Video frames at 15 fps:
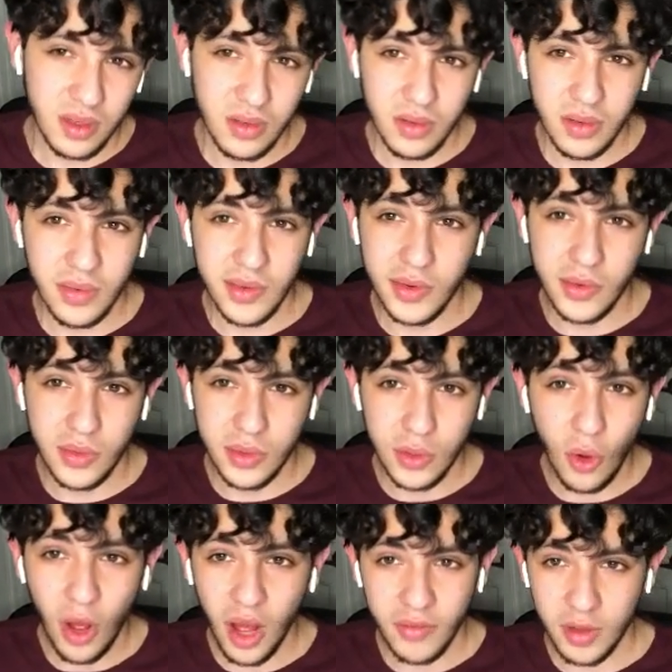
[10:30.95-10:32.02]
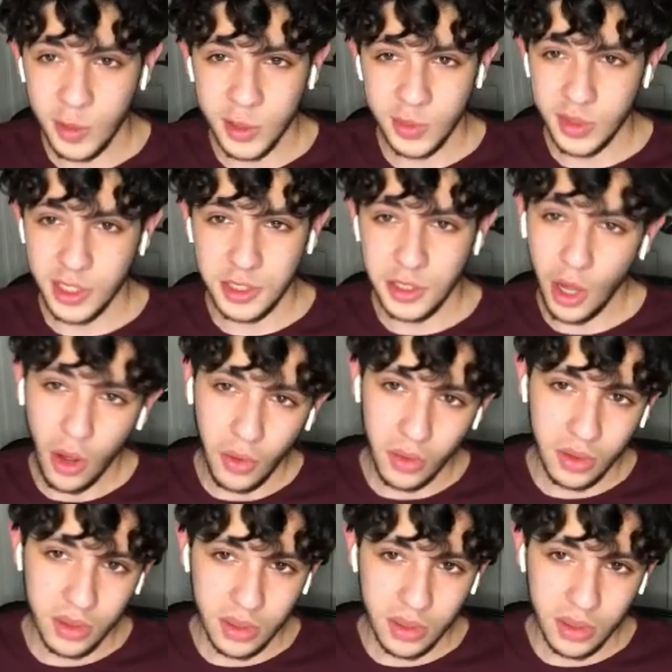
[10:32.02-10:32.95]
If you don't have that much money, don't.